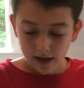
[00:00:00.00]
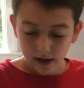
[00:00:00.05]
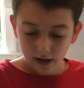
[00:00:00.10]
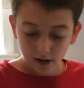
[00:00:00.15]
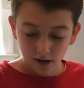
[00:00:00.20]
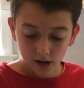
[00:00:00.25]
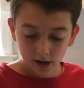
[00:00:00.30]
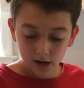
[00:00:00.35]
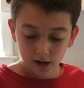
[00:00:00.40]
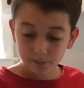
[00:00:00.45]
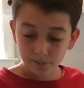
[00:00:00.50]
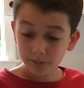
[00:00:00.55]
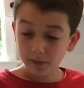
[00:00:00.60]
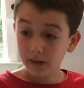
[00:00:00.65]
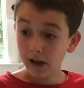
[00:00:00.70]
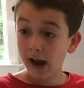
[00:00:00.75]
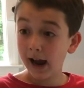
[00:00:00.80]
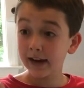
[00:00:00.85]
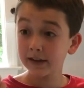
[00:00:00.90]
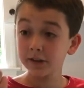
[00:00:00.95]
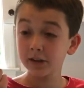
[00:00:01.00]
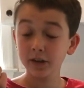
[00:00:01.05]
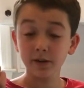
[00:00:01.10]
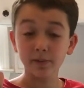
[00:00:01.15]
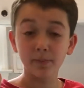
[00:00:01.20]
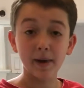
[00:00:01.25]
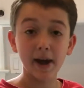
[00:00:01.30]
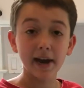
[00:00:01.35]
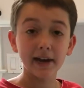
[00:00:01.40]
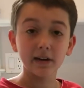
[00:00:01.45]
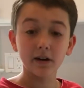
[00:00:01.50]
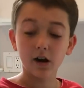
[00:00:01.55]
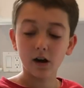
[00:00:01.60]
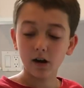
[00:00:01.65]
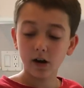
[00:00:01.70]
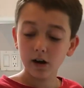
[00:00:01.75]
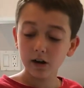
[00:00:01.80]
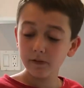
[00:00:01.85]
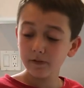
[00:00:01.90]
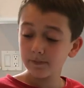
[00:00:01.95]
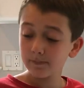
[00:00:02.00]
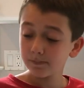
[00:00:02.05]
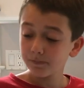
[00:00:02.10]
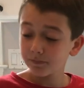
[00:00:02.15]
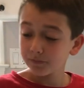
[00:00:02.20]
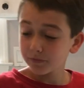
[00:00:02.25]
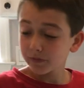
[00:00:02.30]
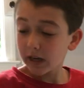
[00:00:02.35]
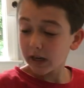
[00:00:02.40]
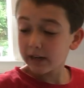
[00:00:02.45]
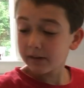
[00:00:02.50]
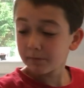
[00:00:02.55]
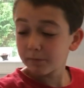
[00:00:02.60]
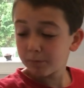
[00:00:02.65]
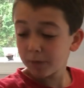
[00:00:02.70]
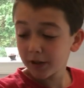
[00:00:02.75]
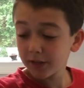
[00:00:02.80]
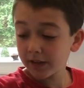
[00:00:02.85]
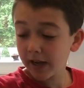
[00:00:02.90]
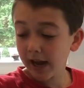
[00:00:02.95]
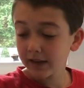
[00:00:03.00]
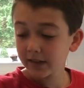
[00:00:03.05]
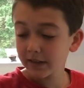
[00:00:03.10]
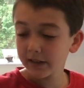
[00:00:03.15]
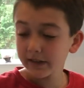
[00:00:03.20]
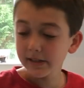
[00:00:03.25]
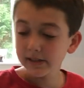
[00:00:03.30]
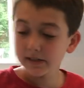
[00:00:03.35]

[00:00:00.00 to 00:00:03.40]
I took mine off and put that to the